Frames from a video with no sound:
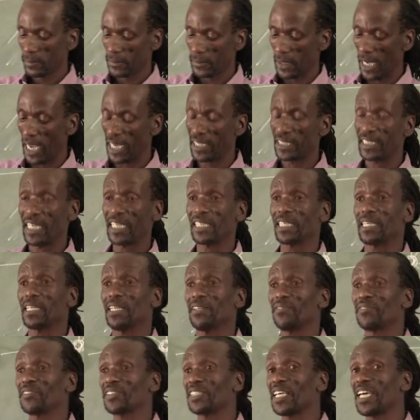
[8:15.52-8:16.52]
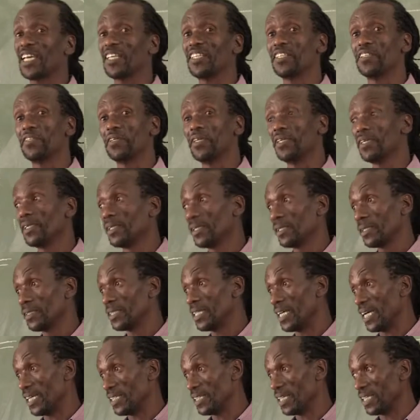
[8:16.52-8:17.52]
Detlef said
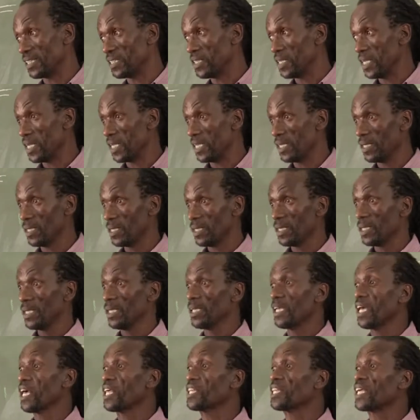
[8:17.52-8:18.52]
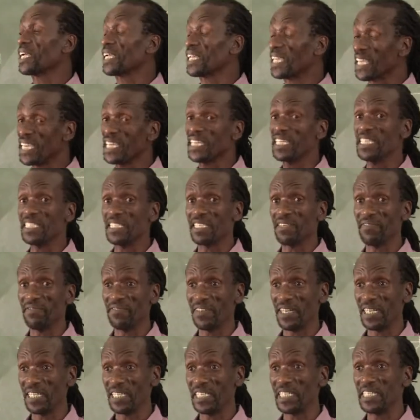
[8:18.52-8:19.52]
the other day, the king is a
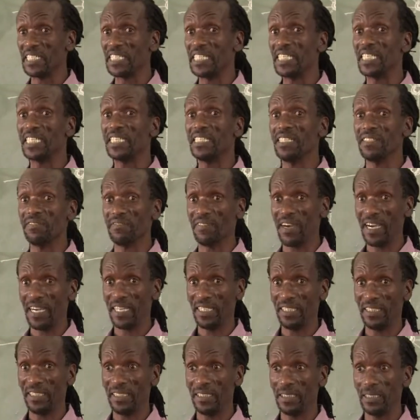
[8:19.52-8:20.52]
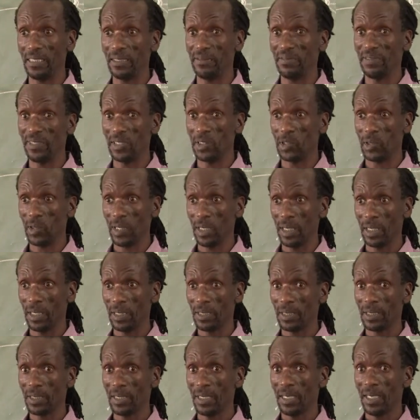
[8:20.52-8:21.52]
very dignified individual.
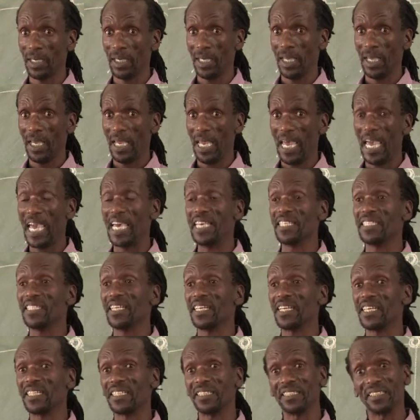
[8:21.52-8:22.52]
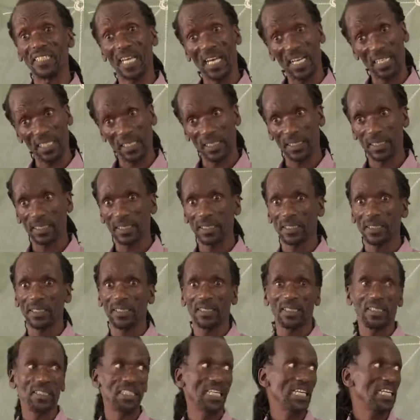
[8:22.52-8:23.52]
As a result,
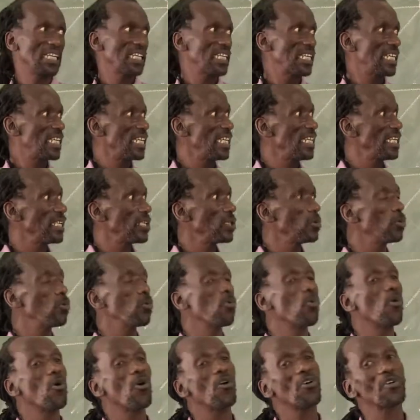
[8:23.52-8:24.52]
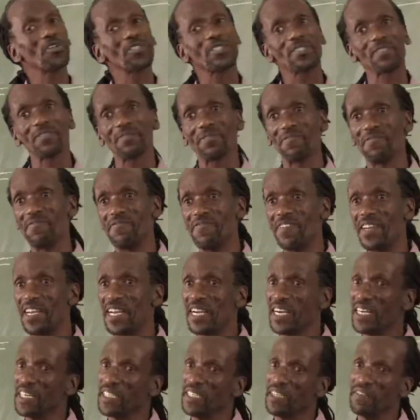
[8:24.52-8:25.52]
the king walks
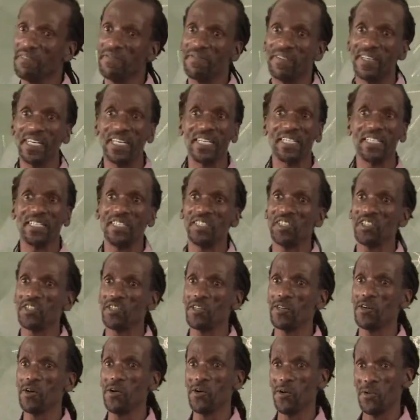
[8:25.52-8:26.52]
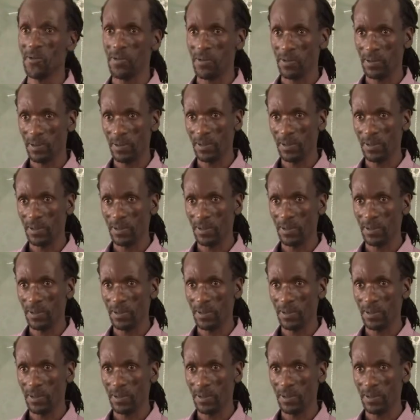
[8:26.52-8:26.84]
very, very slow.